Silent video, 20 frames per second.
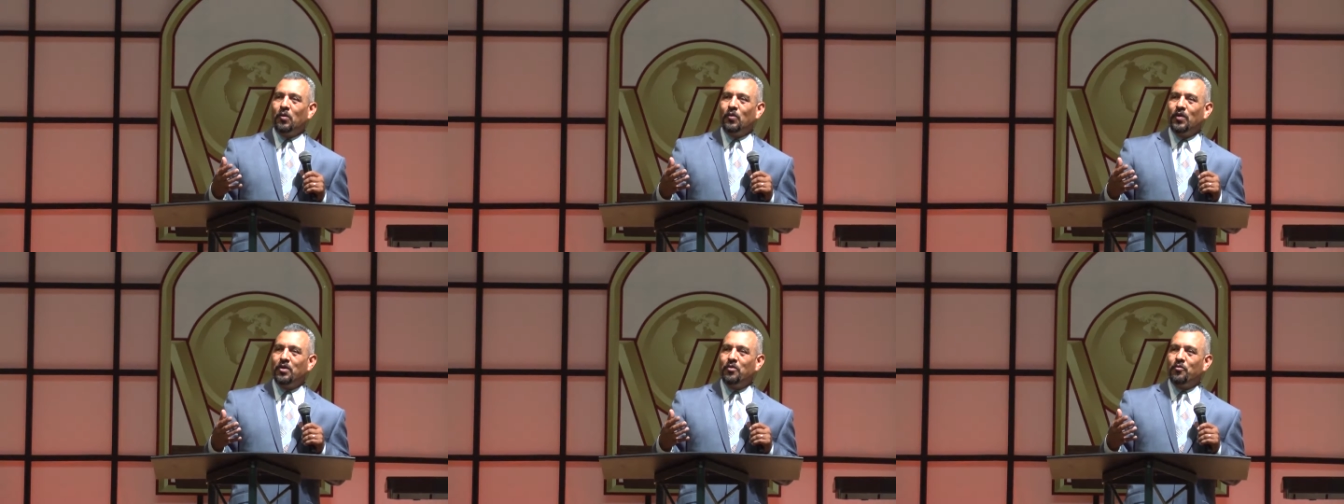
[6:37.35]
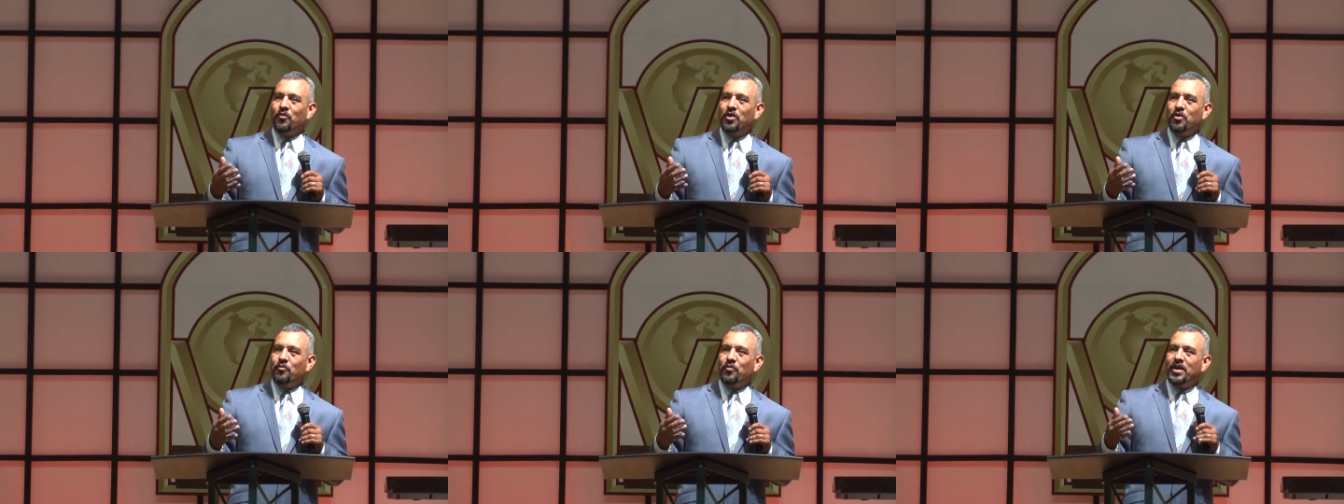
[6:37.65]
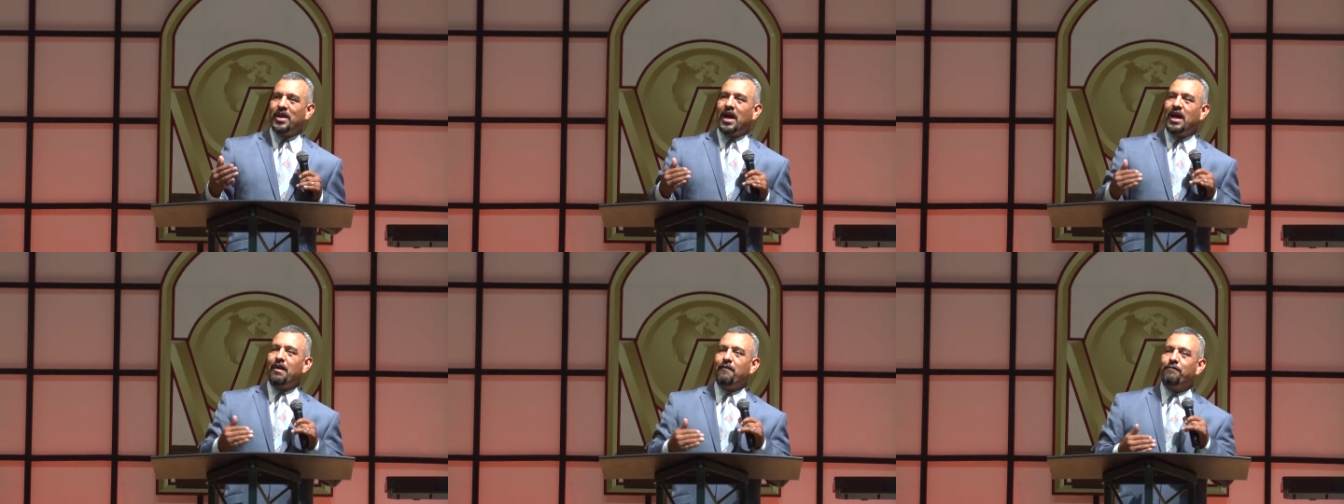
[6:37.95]
we, we, we
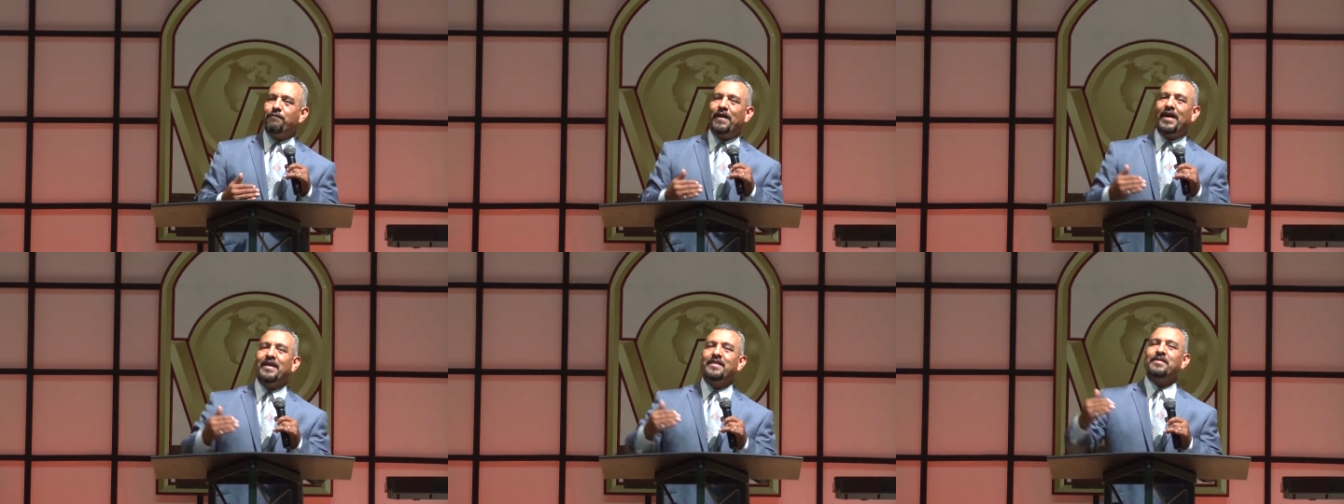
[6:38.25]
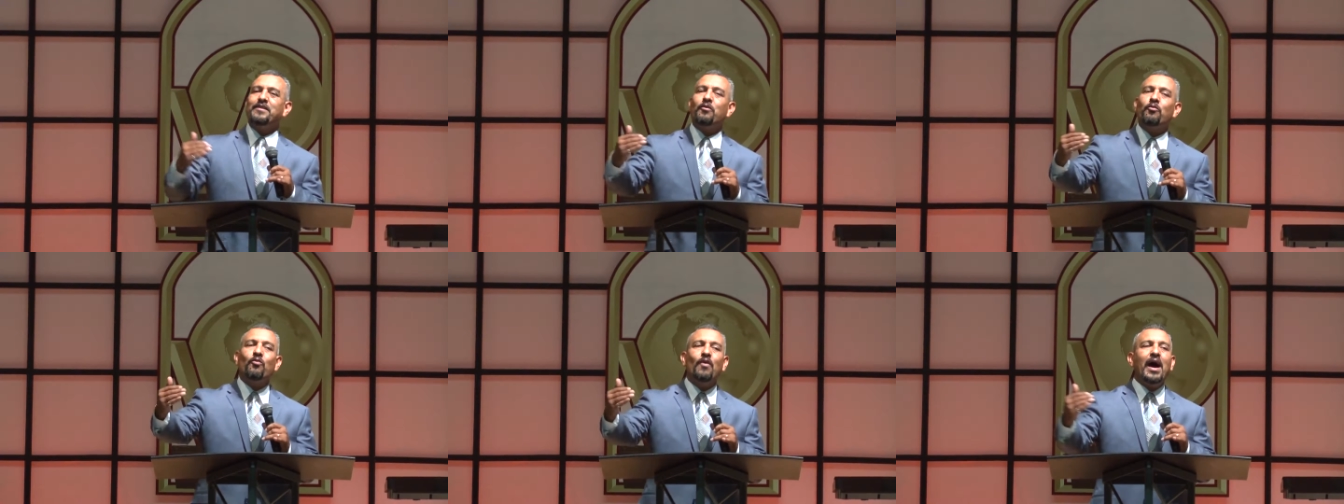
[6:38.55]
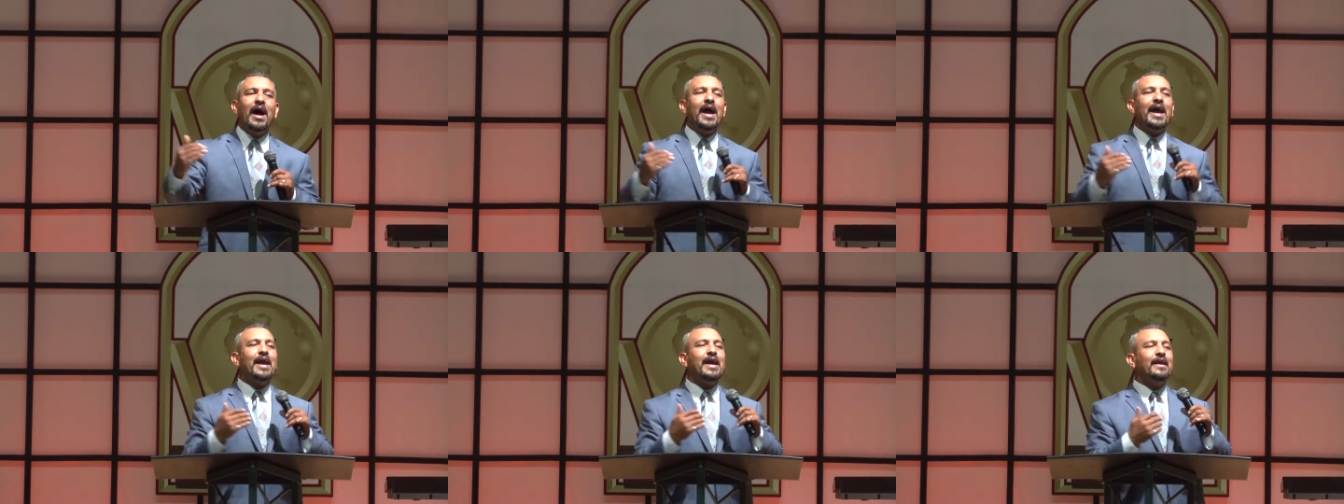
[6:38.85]
got to find the
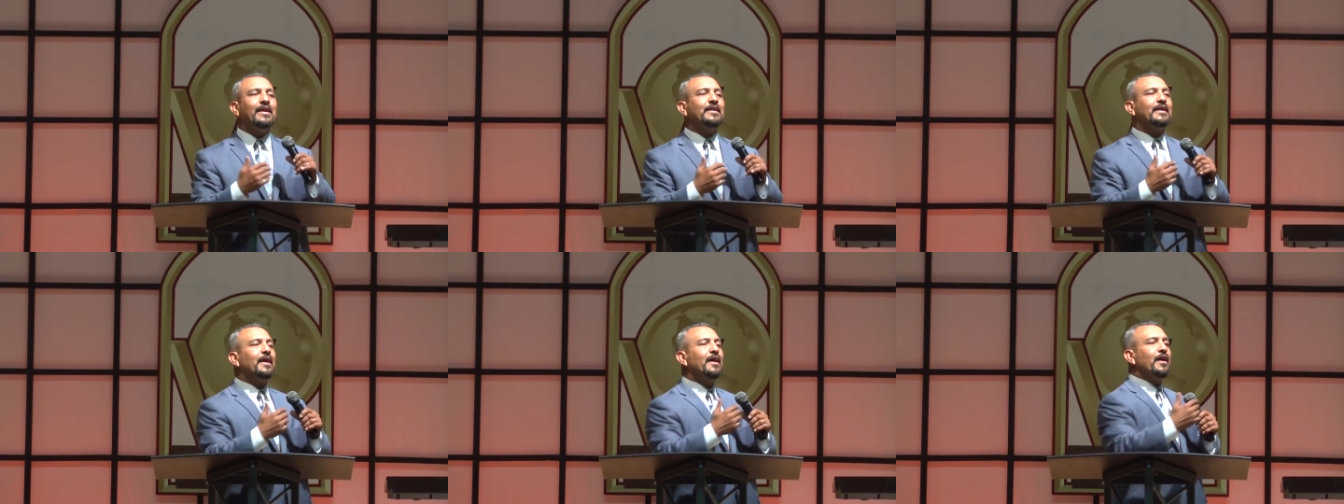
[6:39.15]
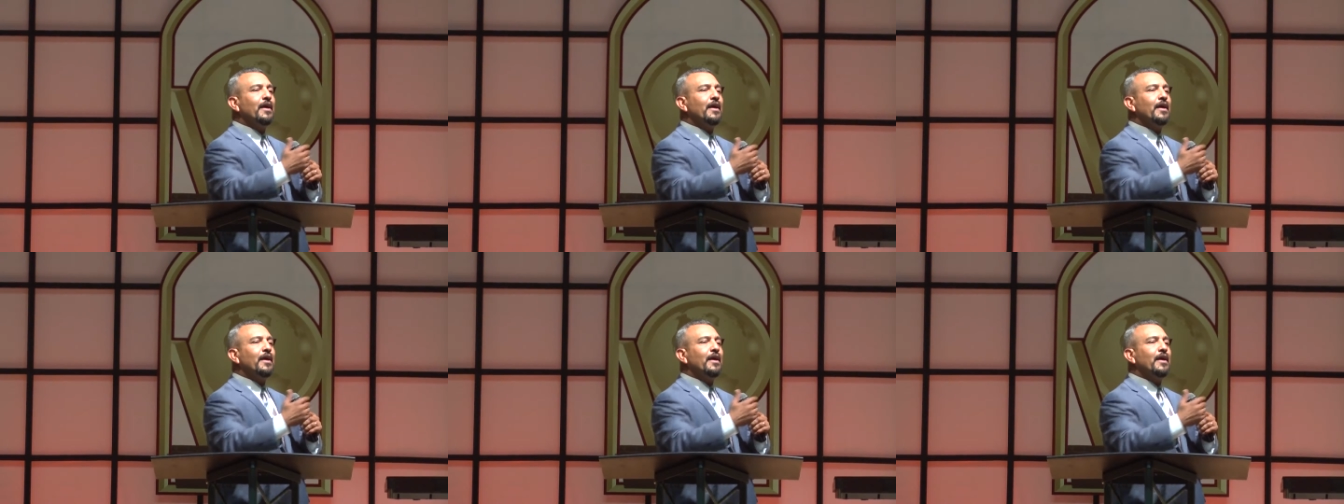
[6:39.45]
right,